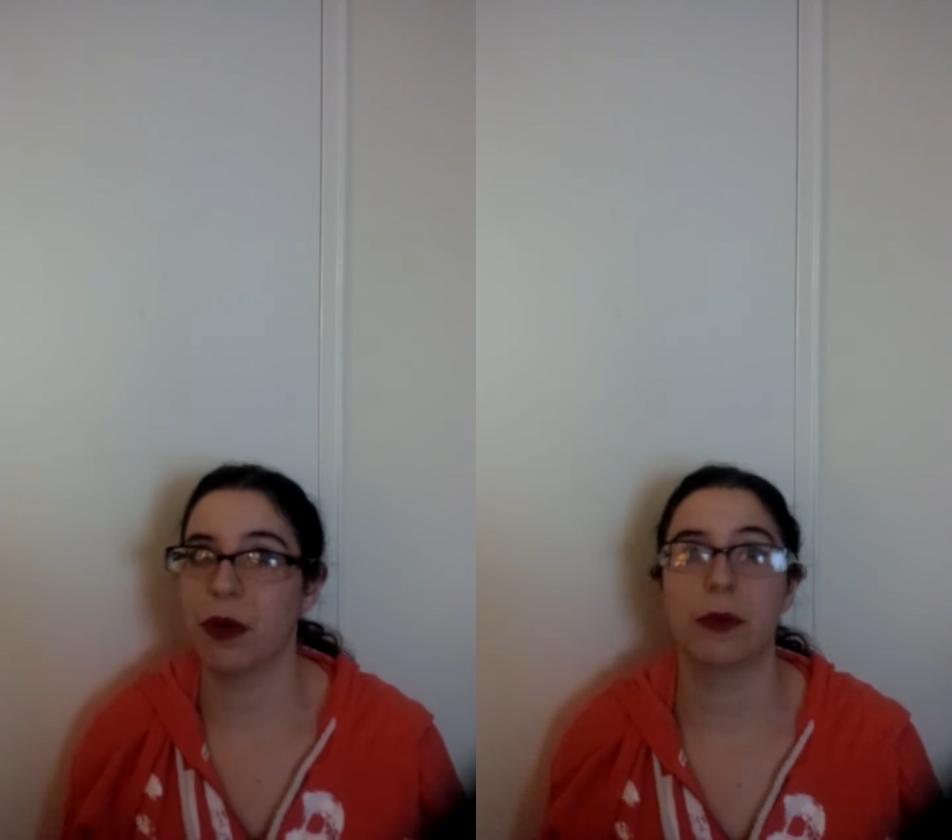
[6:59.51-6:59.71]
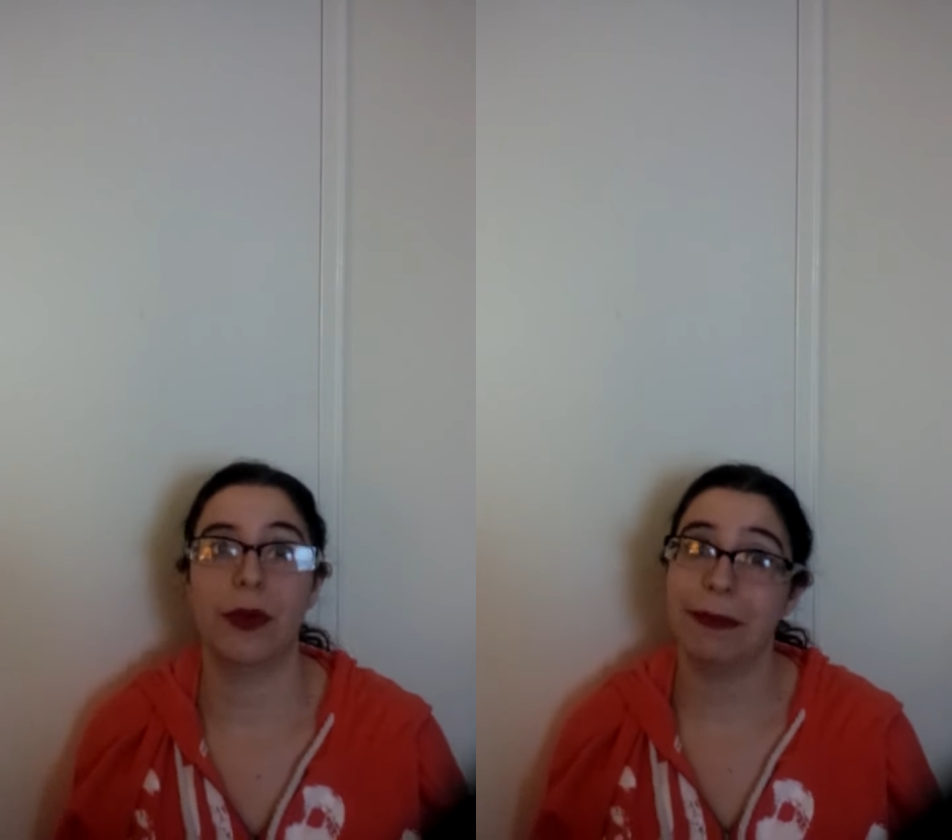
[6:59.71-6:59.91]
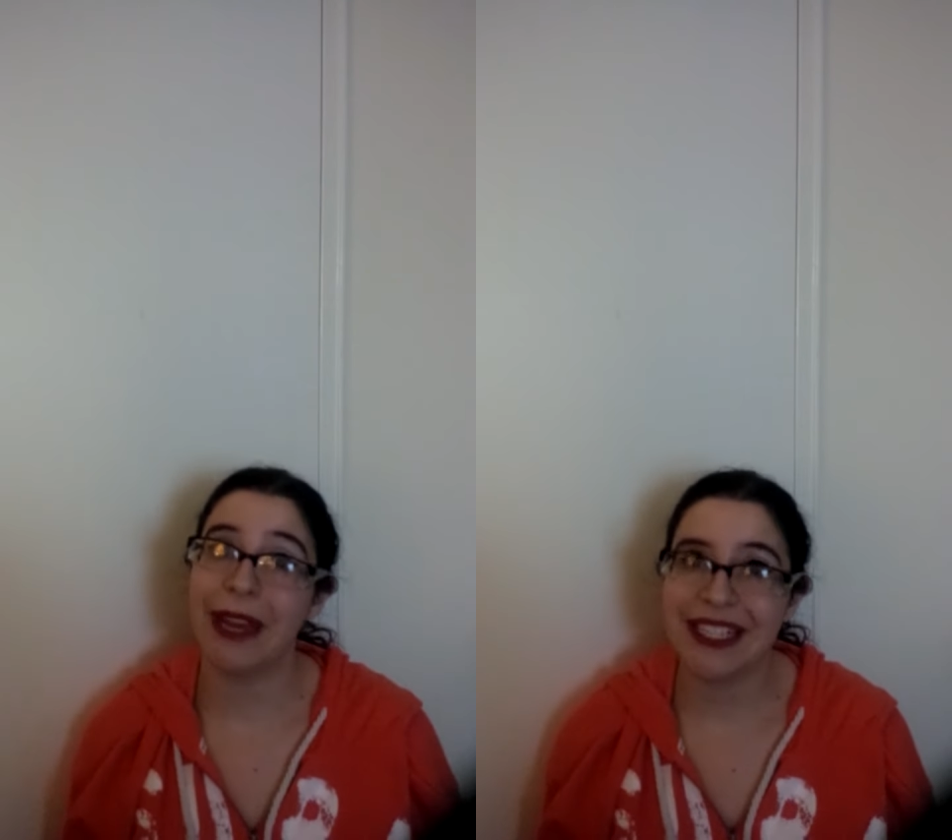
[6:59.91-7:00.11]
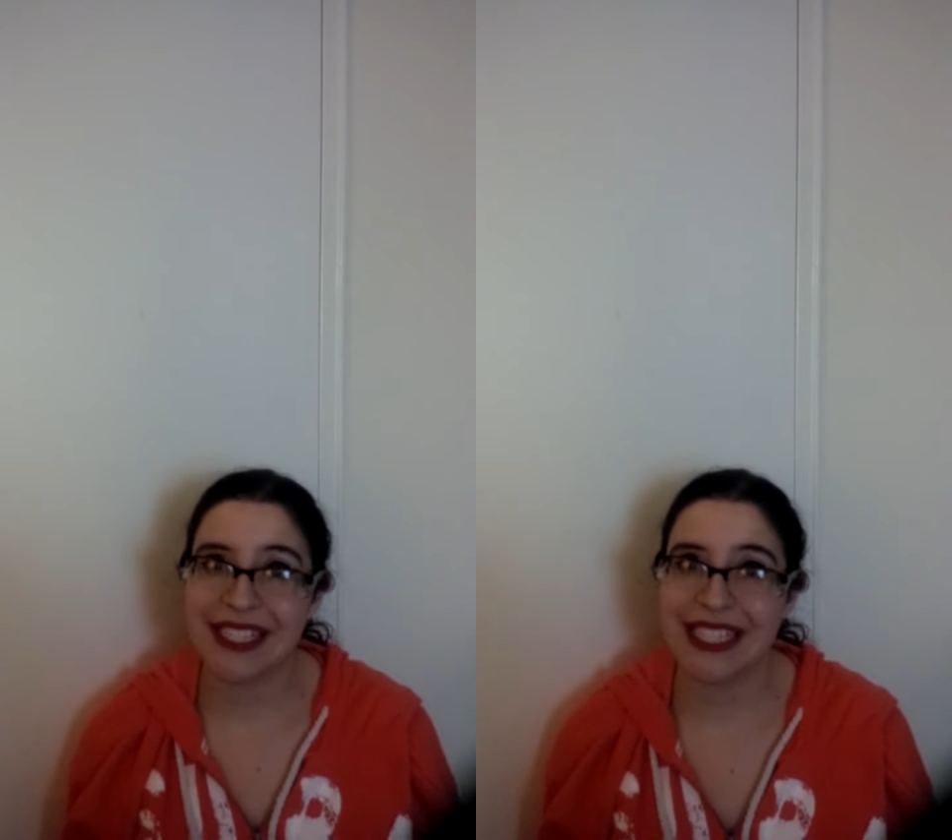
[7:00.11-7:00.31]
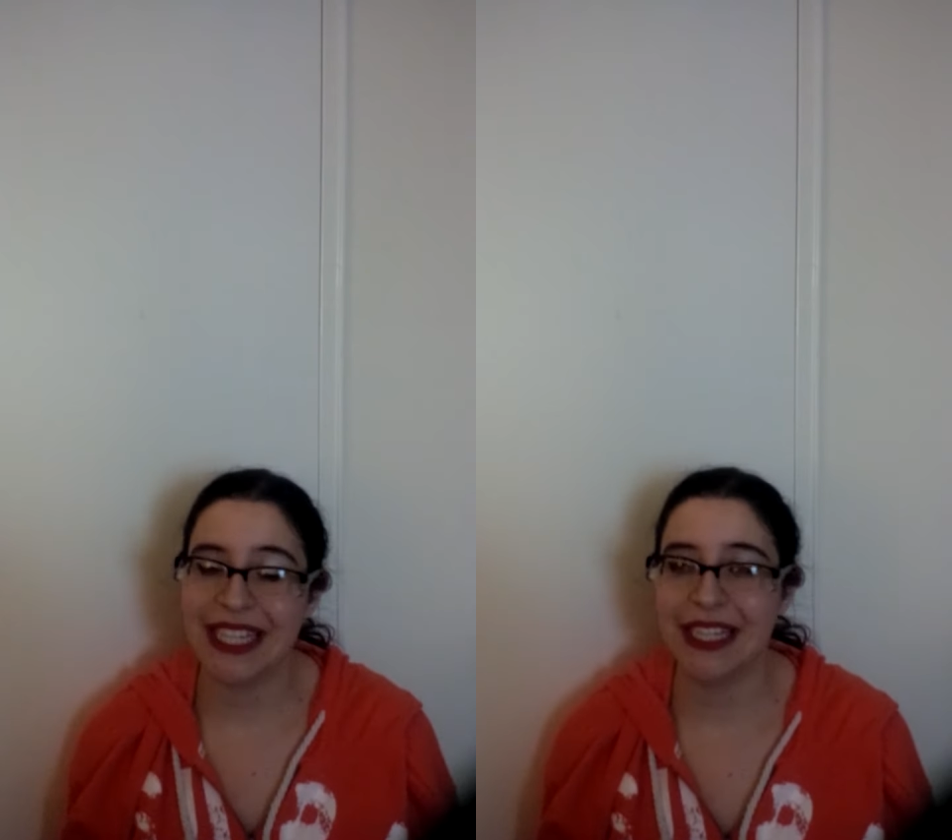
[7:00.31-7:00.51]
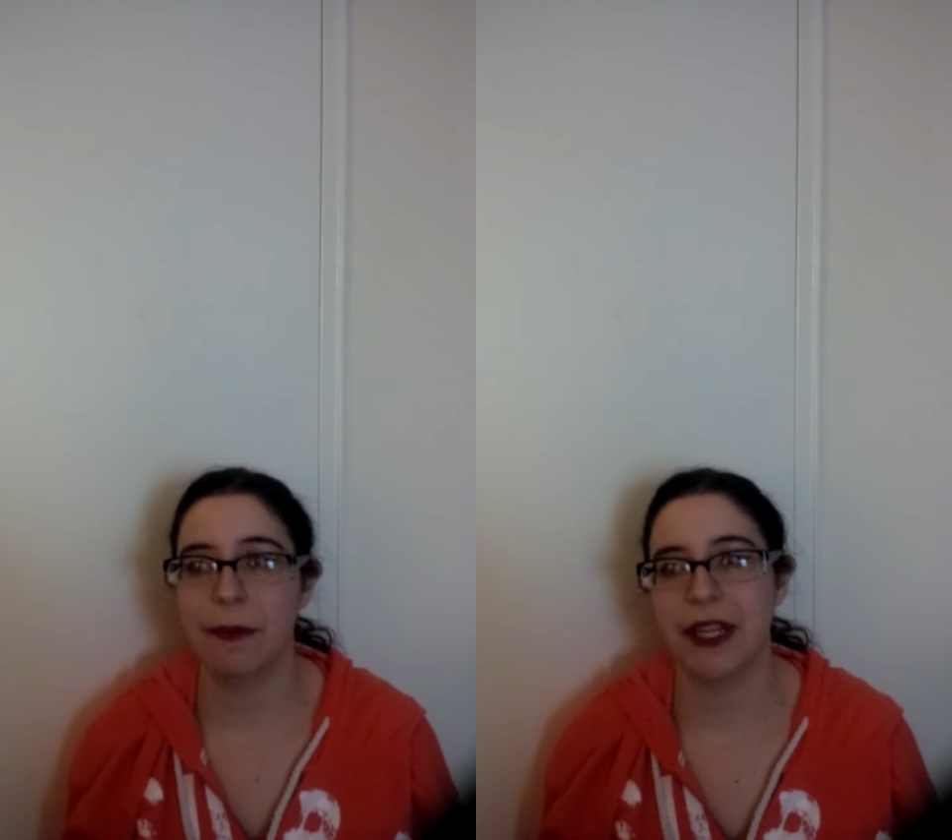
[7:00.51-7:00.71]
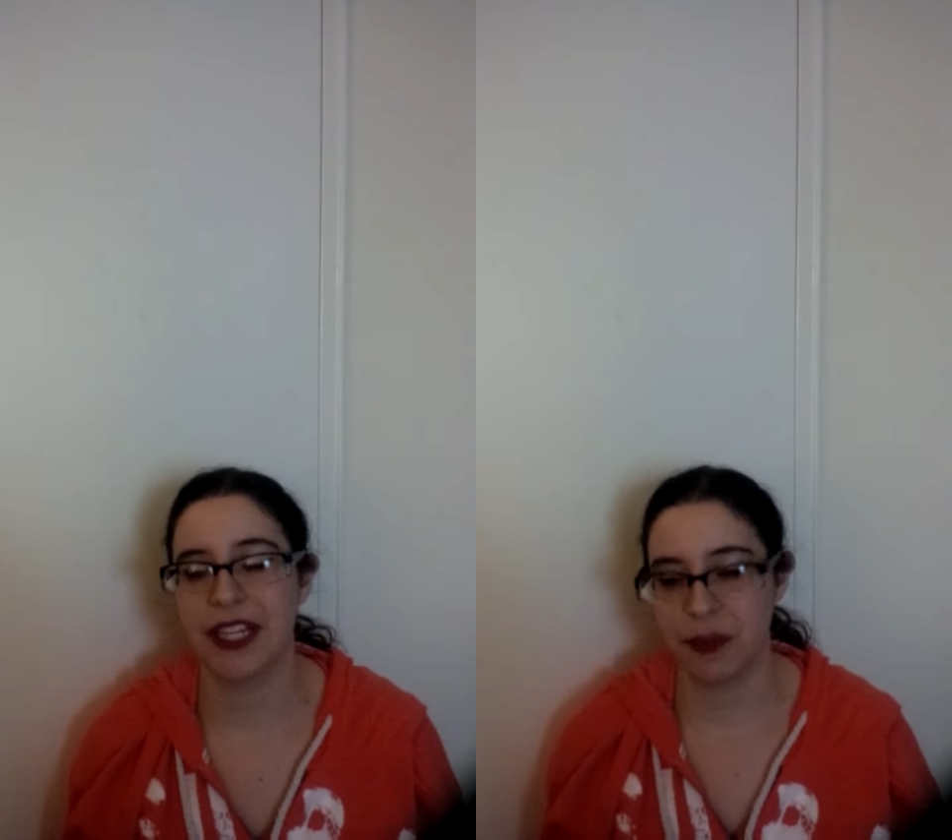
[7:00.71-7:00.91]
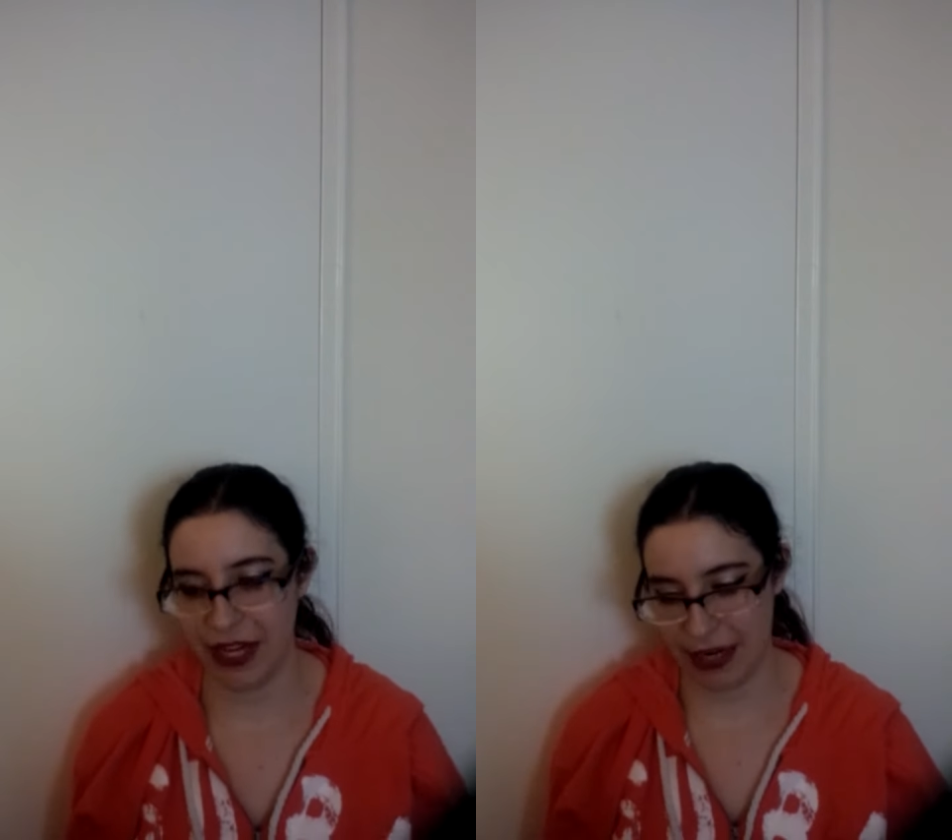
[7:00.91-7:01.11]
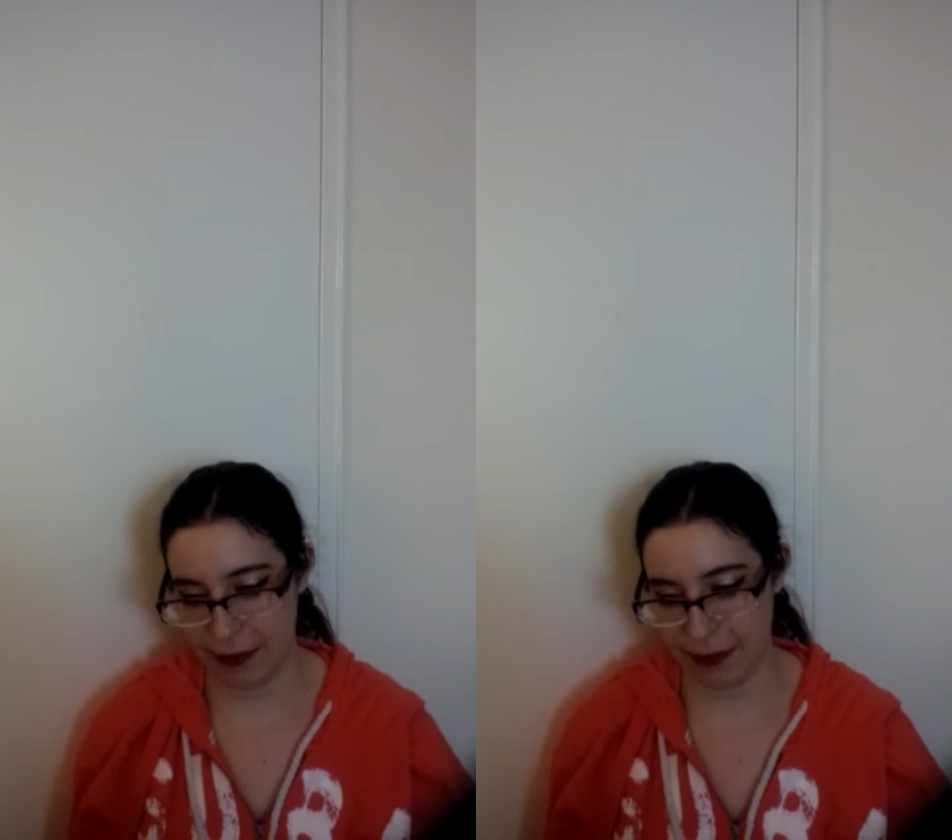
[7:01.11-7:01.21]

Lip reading: what we might see, because we ended